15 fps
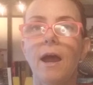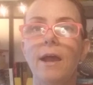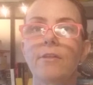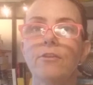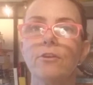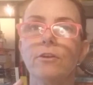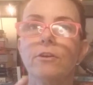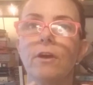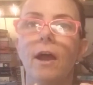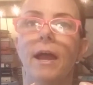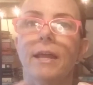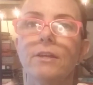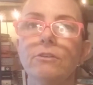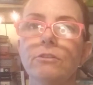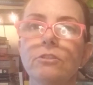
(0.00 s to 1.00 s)
either,
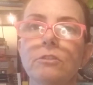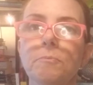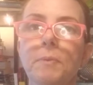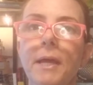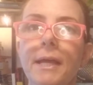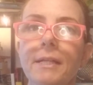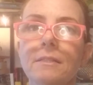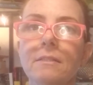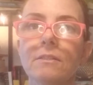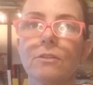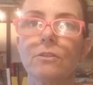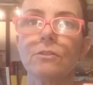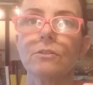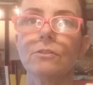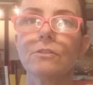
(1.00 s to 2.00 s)
I used
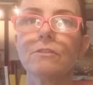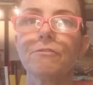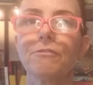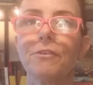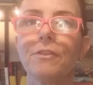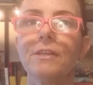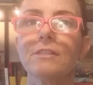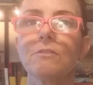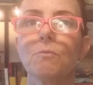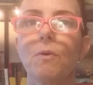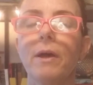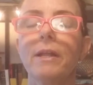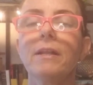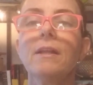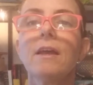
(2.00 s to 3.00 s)
pencils for this
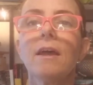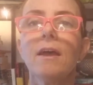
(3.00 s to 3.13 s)
one,